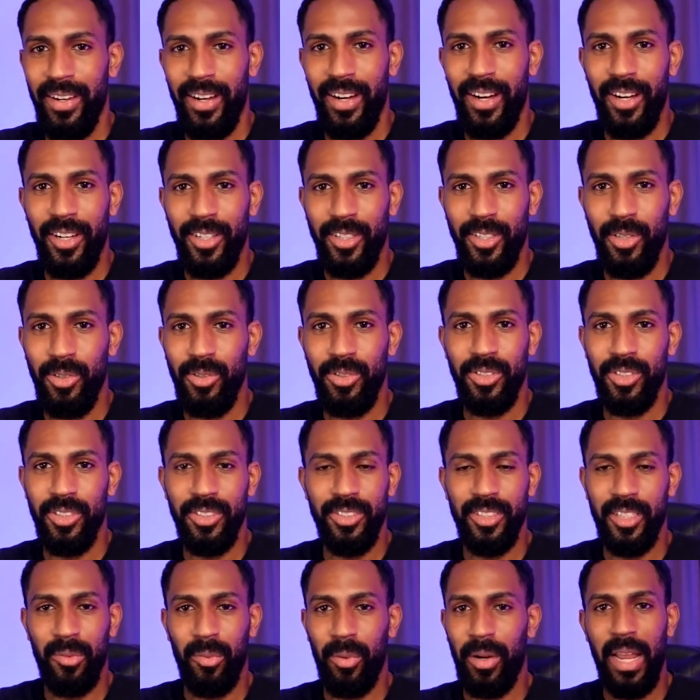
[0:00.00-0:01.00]
users
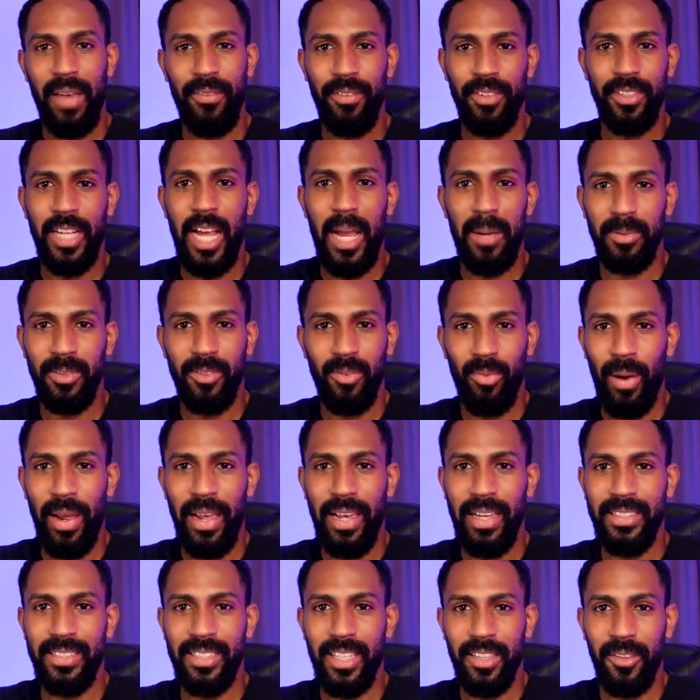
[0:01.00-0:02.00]
in whatever types of
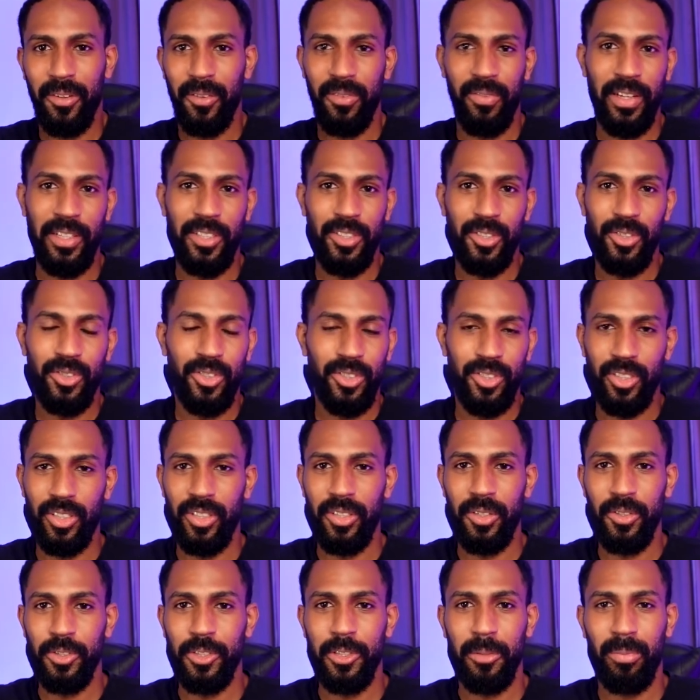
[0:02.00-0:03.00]
ways that the features or
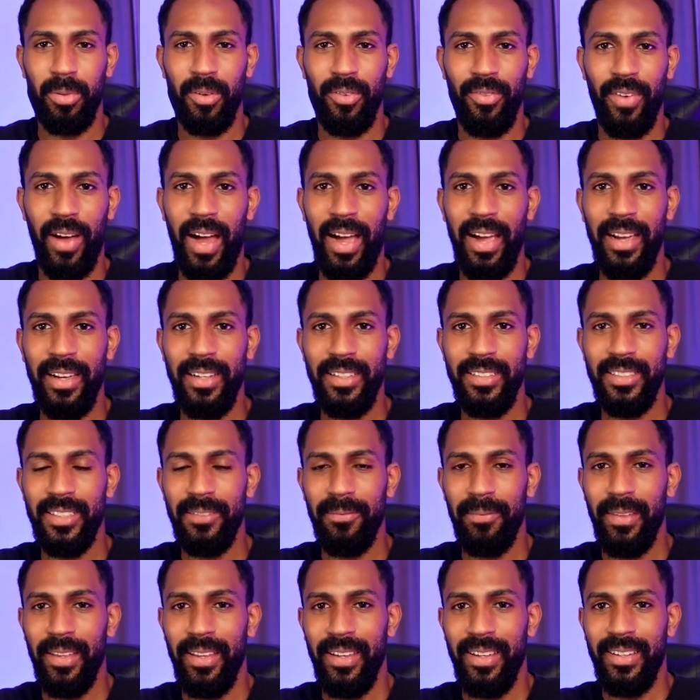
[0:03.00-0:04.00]
solution provides.
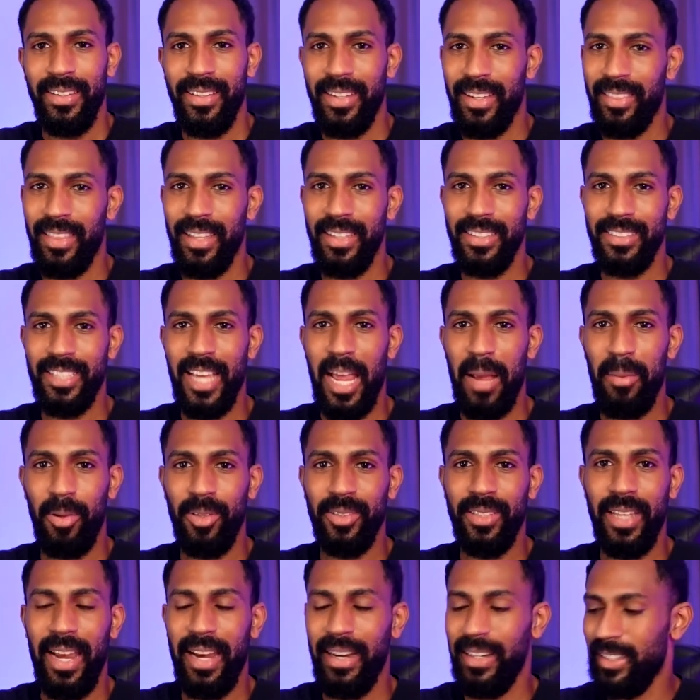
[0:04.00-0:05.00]
Yet then
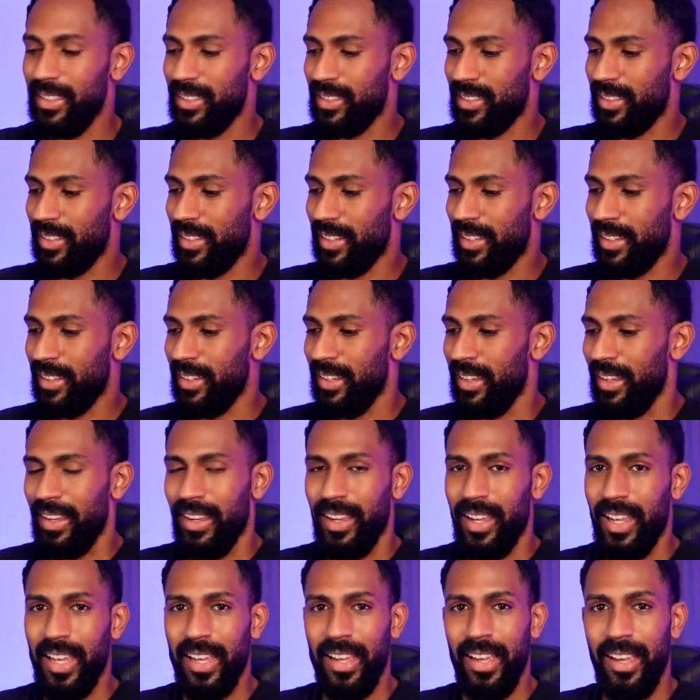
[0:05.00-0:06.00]
simultaneously,
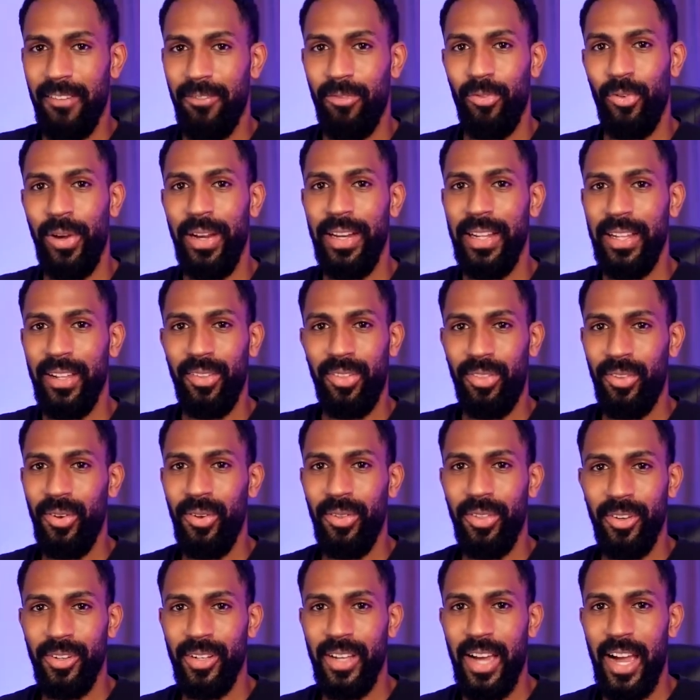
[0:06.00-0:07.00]
if reading through
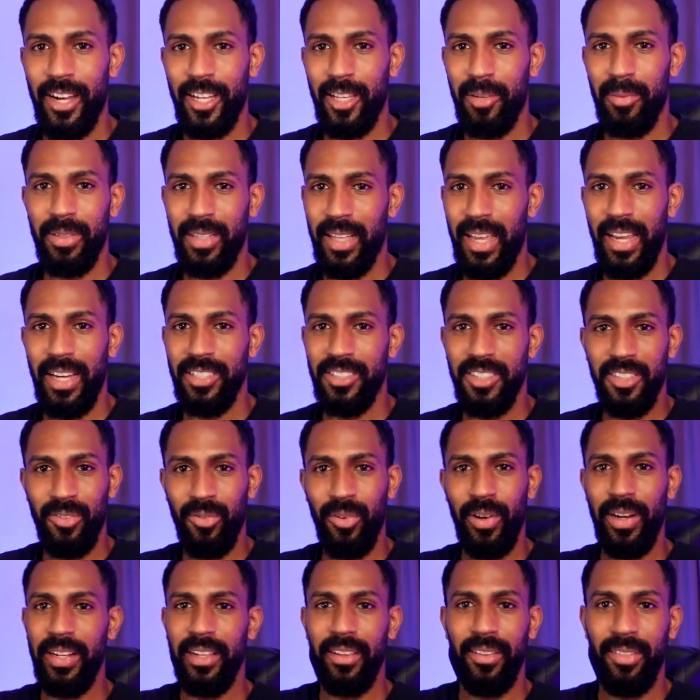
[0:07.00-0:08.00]
their documentation,
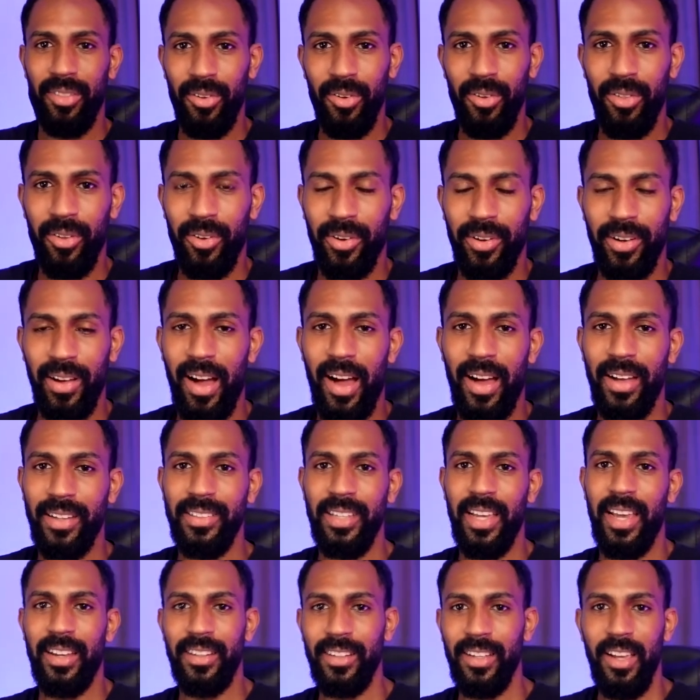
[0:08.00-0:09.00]
reading through their
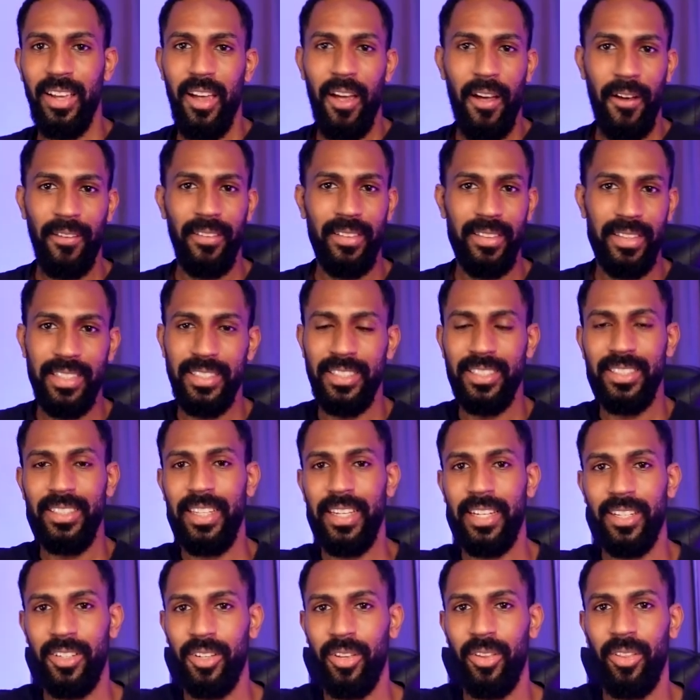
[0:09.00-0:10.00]
content, or
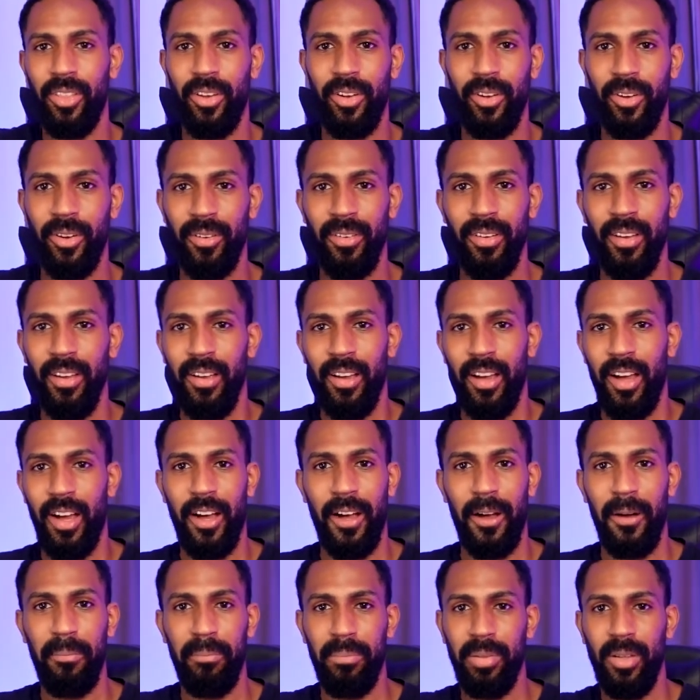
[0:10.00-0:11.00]
listening to their
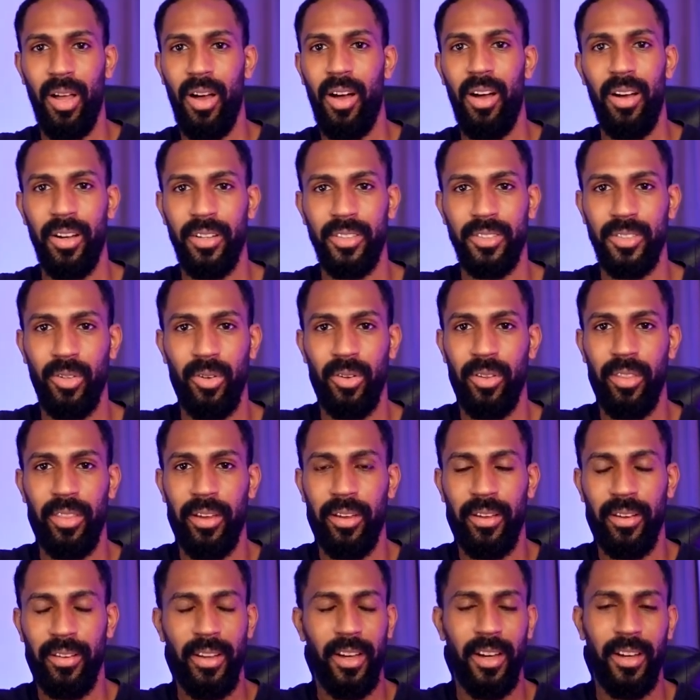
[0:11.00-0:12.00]
blogs or
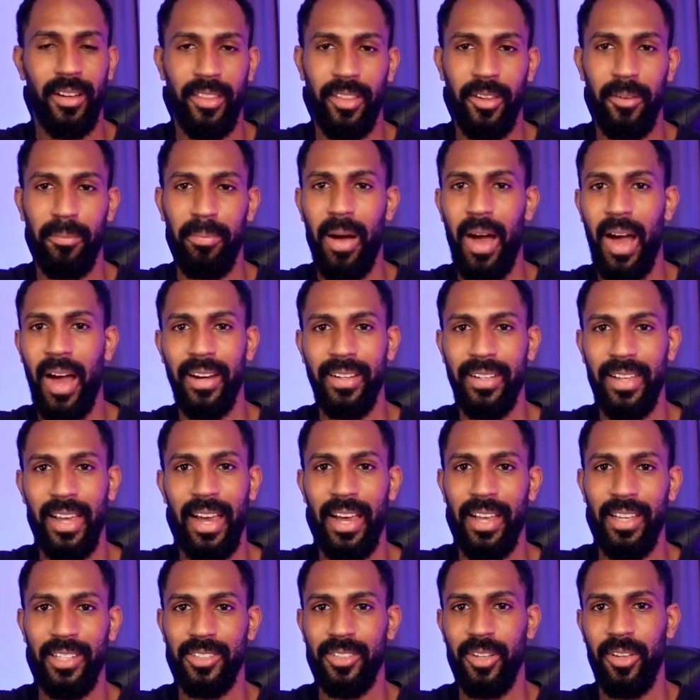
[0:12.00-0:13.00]
their
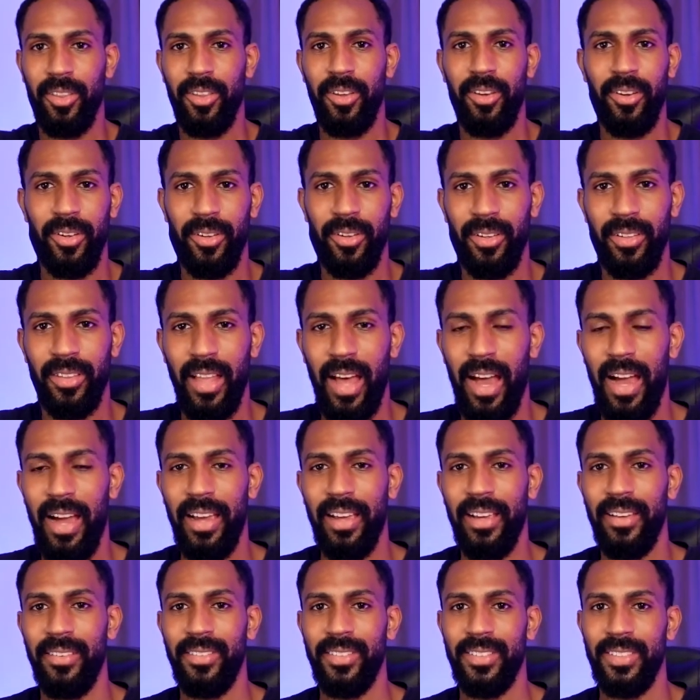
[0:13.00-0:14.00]
podcasts or their
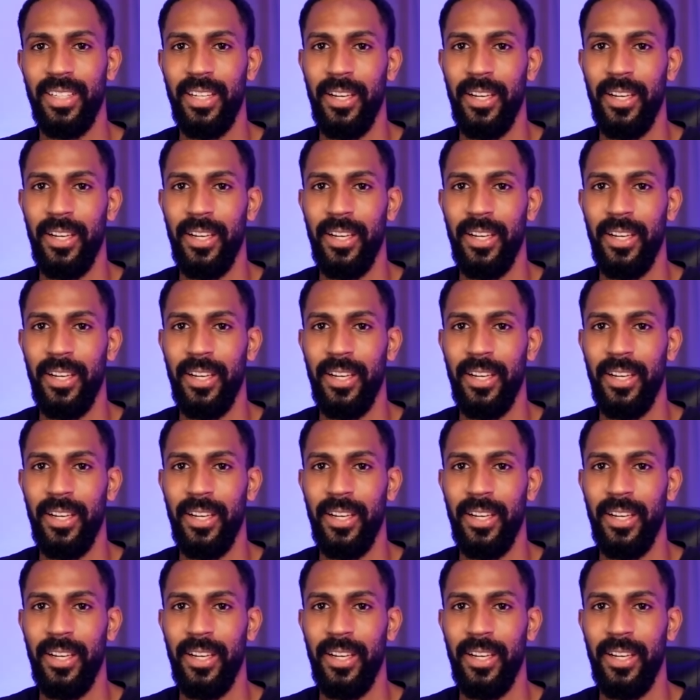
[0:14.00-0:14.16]
lives,